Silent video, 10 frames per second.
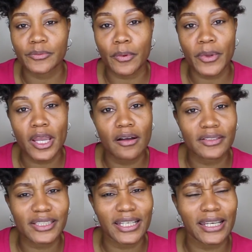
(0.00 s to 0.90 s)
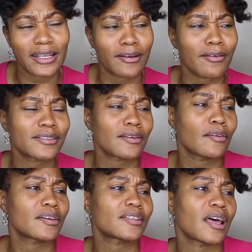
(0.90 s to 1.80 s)
But we gonna see. And it also
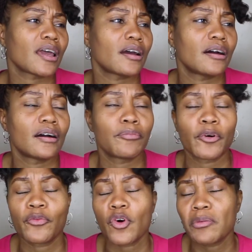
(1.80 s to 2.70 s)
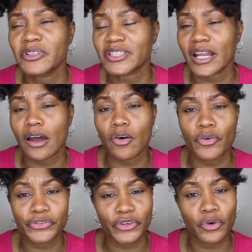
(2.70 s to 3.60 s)
looks like a performance that I
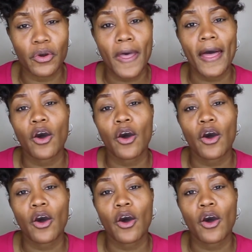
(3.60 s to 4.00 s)
also